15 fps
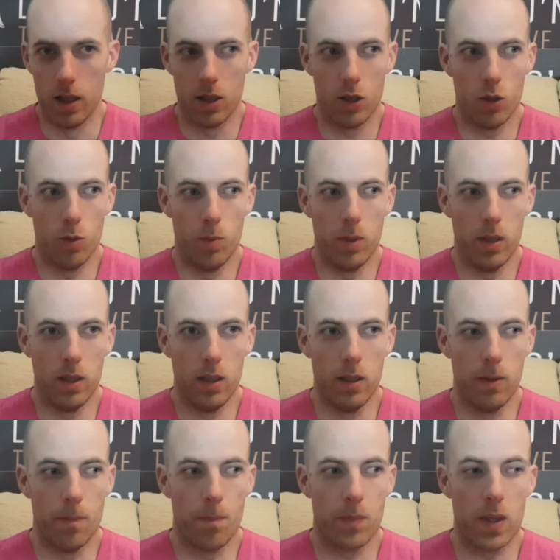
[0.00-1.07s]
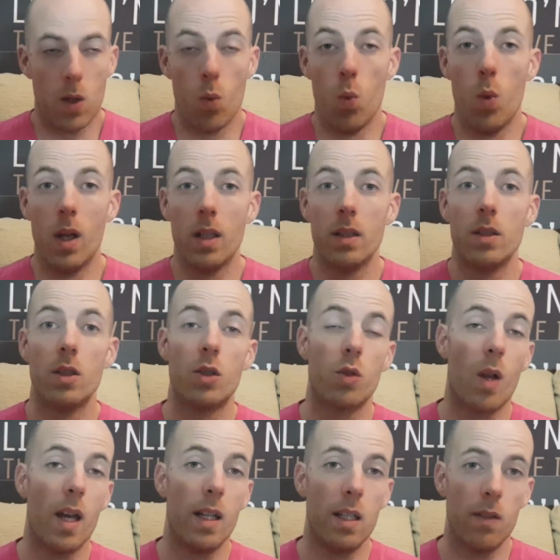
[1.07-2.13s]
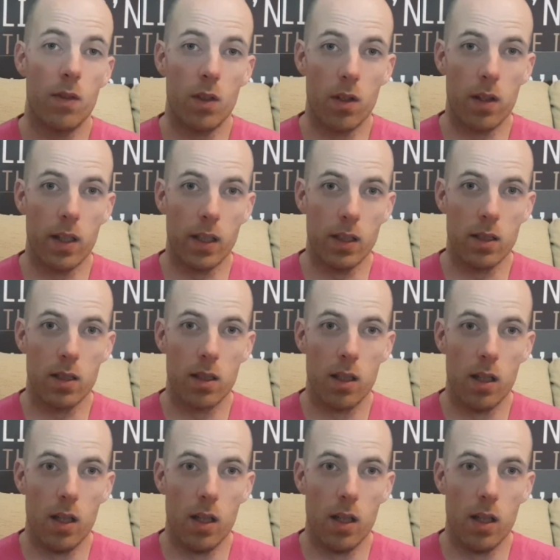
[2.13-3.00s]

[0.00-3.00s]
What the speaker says: to be willing to try different things.